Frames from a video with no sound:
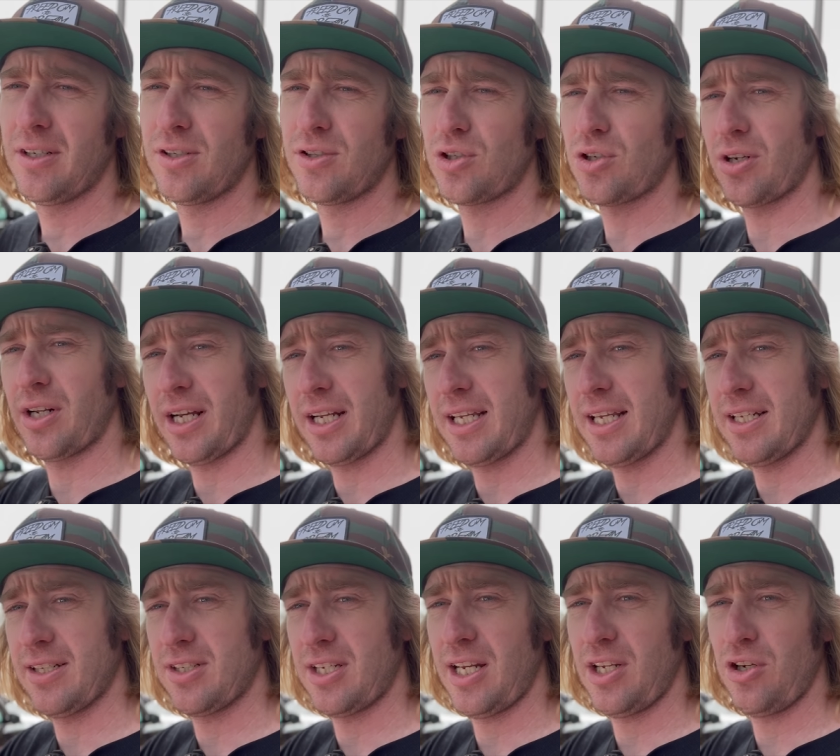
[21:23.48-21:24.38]
Should I
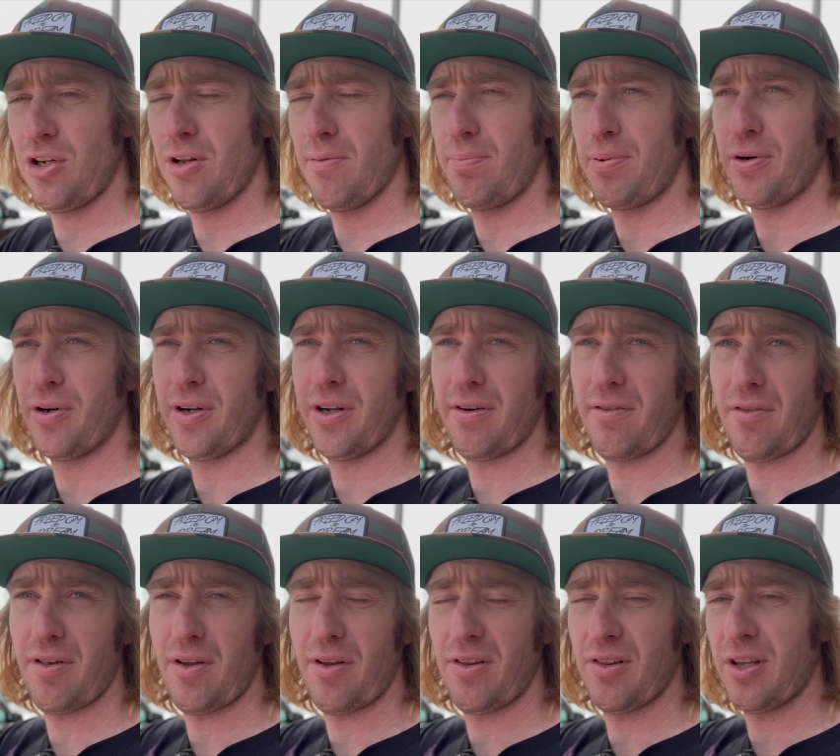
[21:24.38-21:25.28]
continue to put
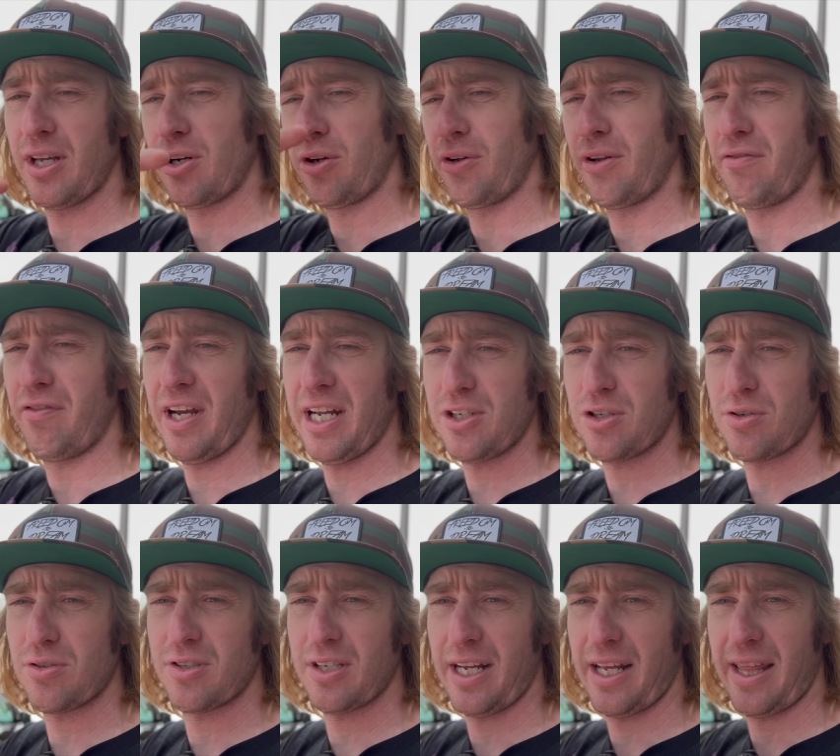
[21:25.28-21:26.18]
little
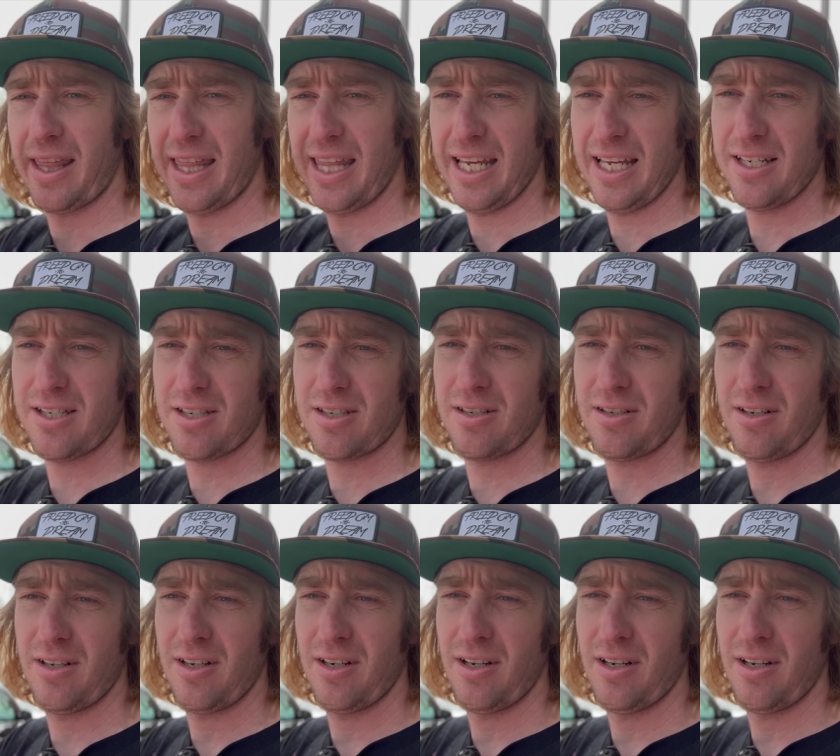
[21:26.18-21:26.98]
adventures like this